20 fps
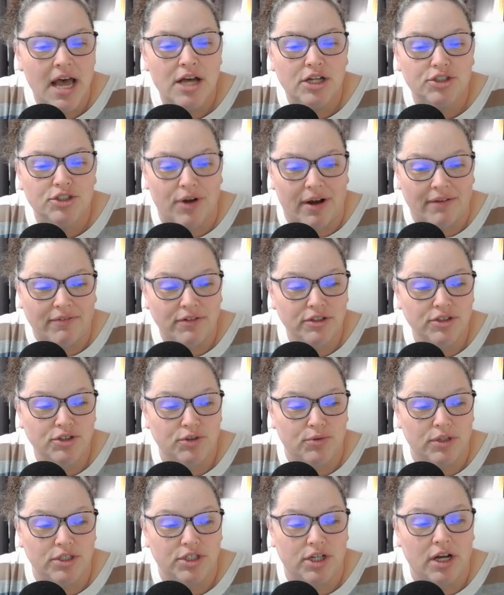Travel to
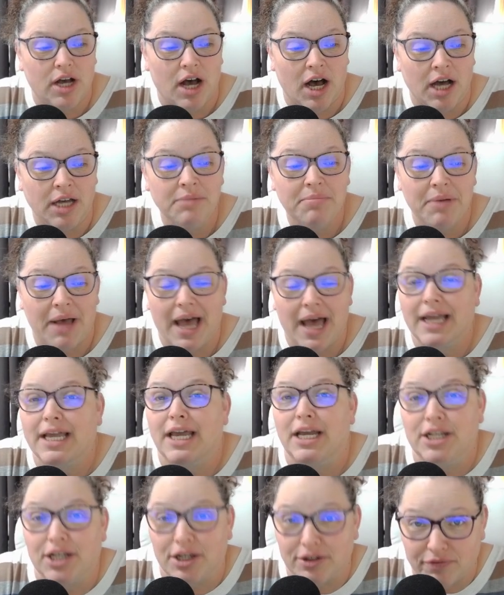Georgia, unpack
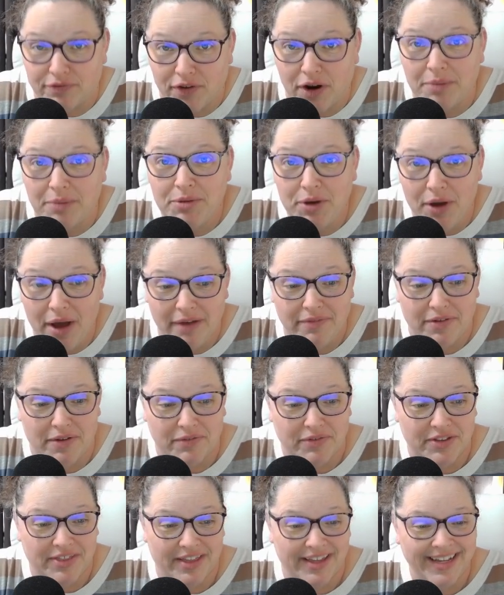and confirm you have
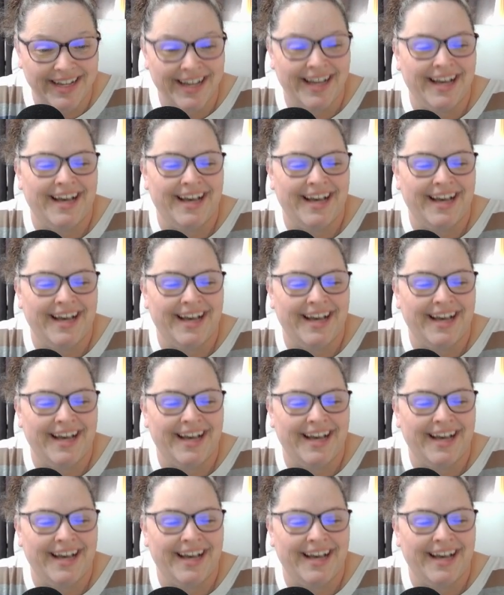everything,